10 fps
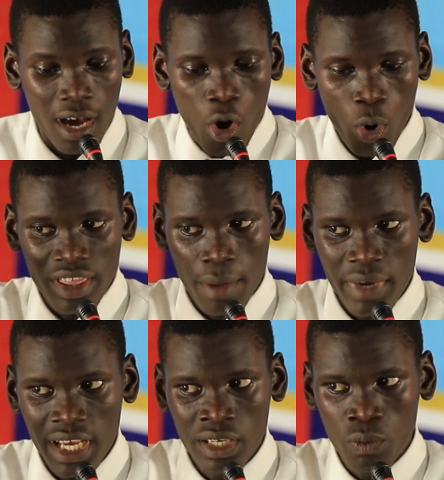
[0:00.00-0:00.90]
here, or the
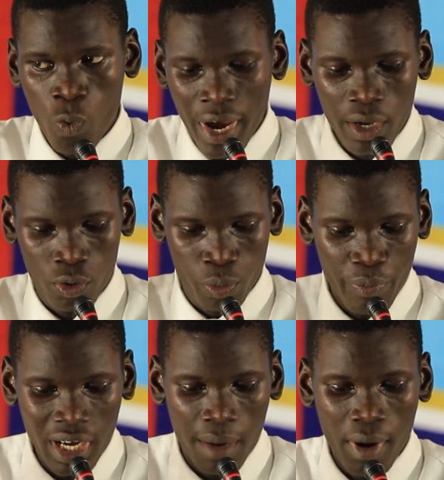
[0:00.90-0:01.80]
main way to
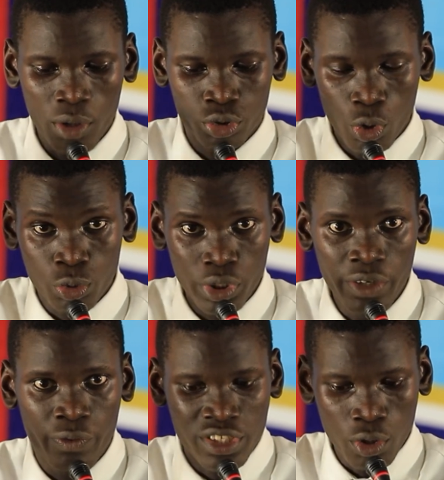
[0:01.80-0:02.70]
bring about or to
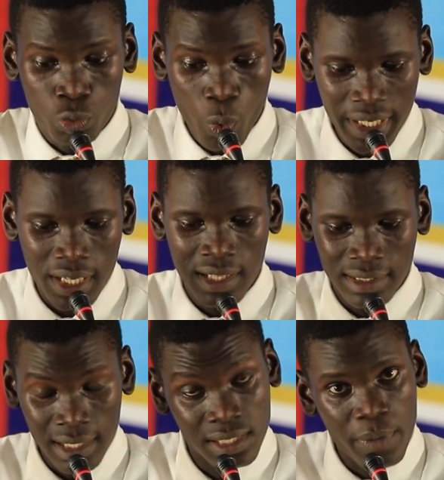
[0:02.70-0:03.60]
increase or to widen the
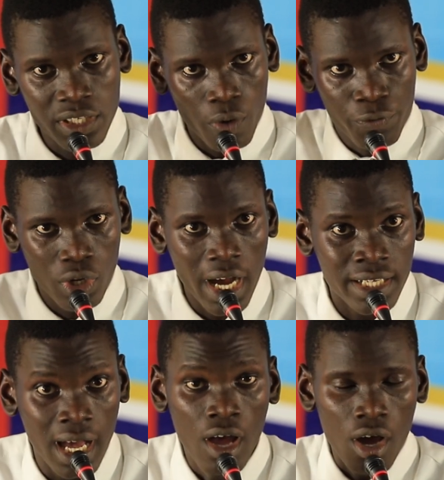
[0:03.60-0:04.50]
tax base of
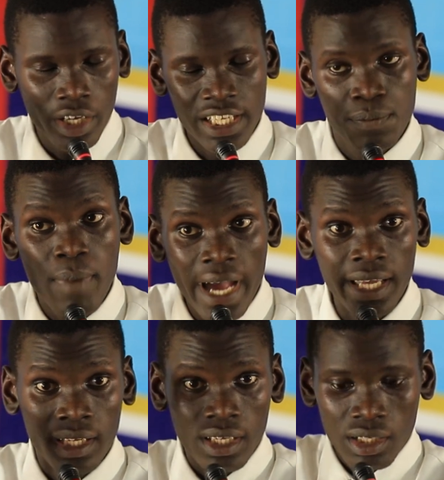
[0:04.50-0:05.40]
Uganda is
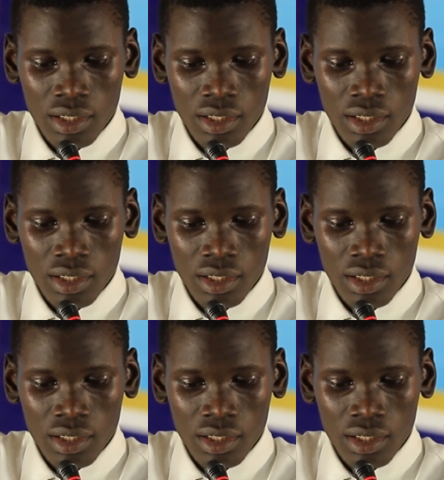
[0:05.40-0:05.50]
by